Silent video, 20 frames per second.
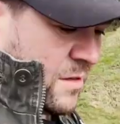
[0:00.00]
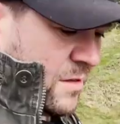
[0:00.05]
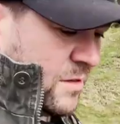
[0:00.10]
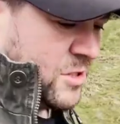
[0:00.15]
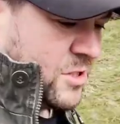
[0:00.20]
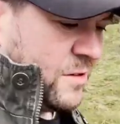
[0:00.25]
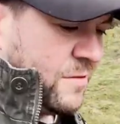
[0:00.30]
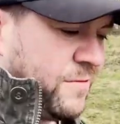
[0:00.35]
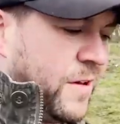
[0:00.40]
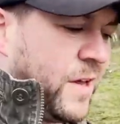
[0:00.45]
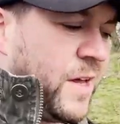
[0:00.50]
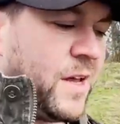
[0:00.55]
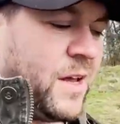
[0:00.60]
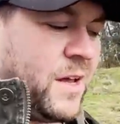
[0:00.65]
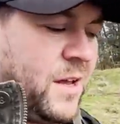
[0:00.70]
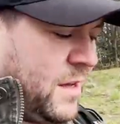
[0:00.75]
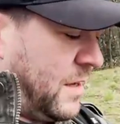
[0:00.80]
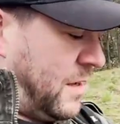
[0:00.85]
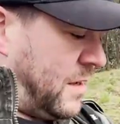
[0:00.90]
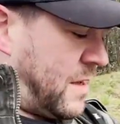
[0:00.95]
J'ai fait
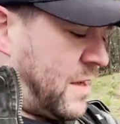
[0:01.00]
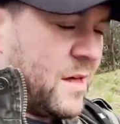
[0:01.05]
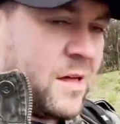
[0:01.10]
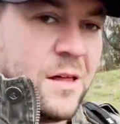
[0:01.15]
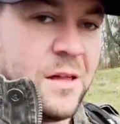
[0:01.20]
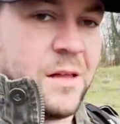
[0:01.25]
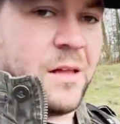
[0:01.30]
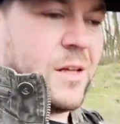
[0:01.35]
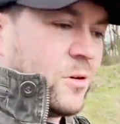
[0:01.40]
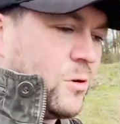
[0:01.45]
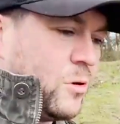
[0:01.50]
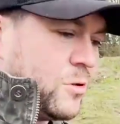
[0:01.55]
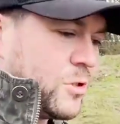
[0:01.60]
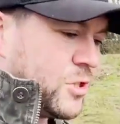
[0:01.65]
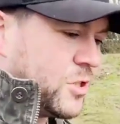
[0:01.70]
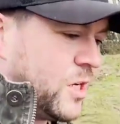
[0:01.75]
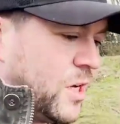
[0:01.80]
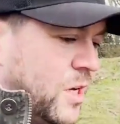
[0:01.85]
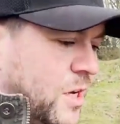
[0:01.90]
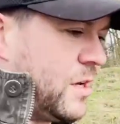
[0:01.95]
un
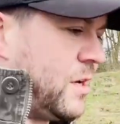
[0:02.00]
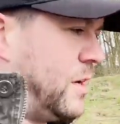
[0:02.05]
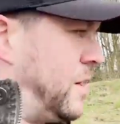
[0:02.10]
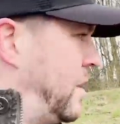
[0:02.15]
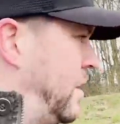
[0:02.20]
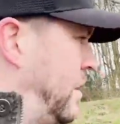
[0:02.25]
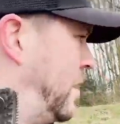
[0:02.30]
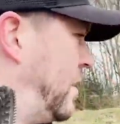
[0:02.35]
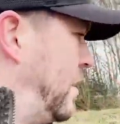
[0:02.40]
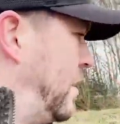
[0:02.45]
ricochet.